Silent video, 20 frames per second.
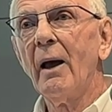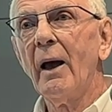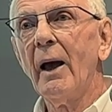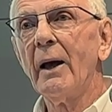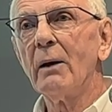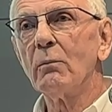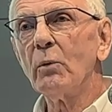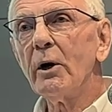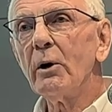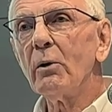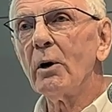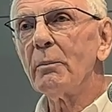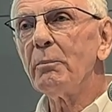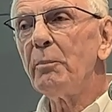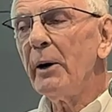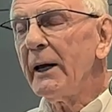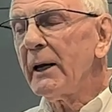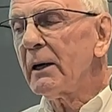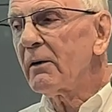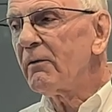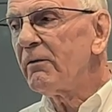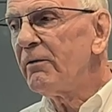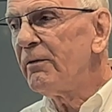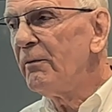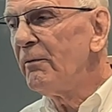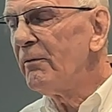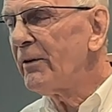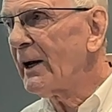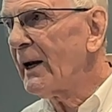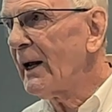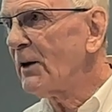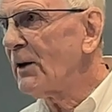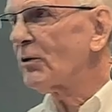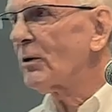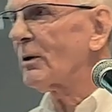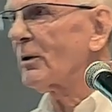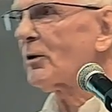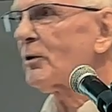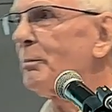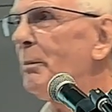And we were at peak
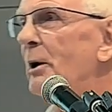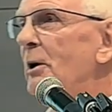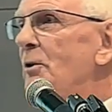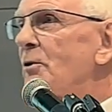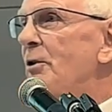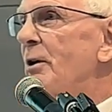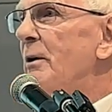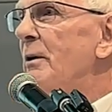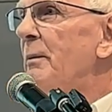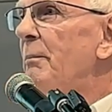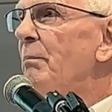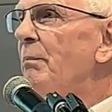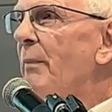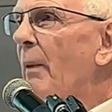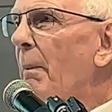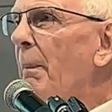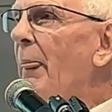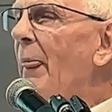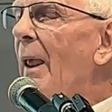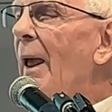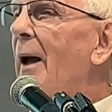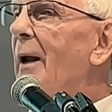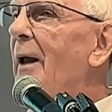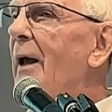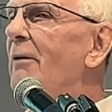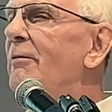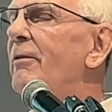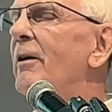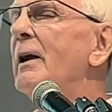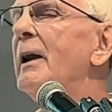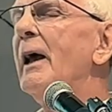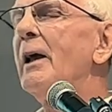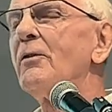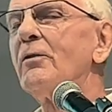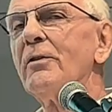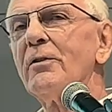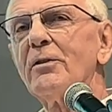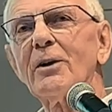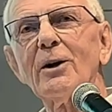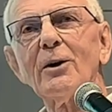financial exposure. And our finance
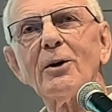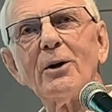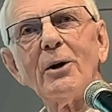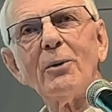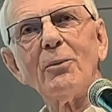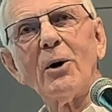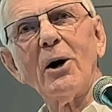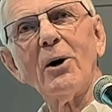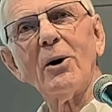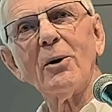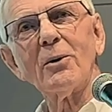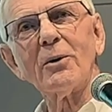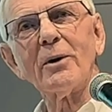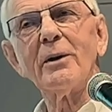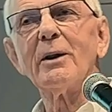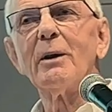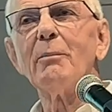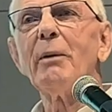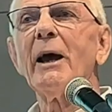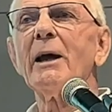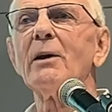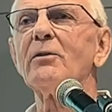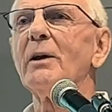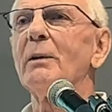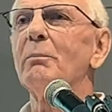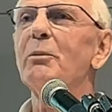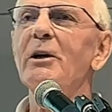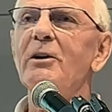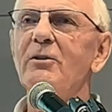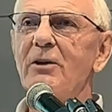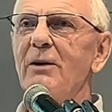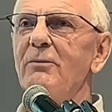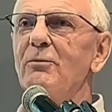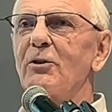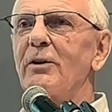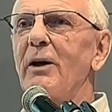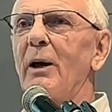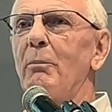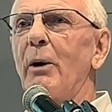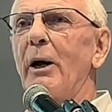facility rolled, and the bank said, please give
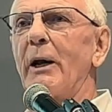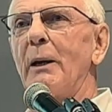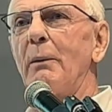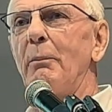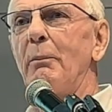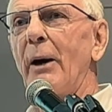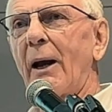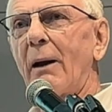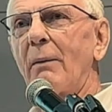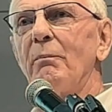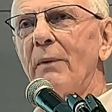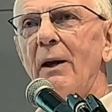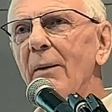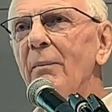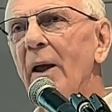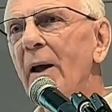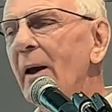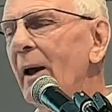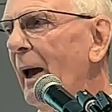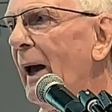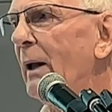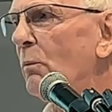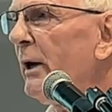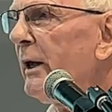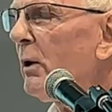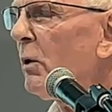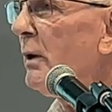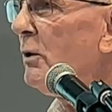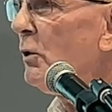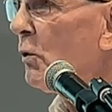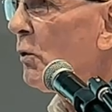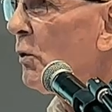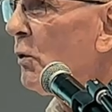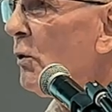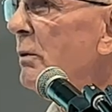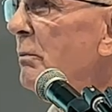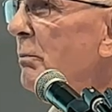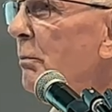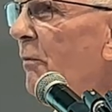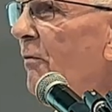us our money back. You
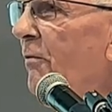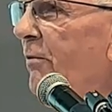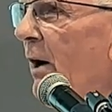couldn't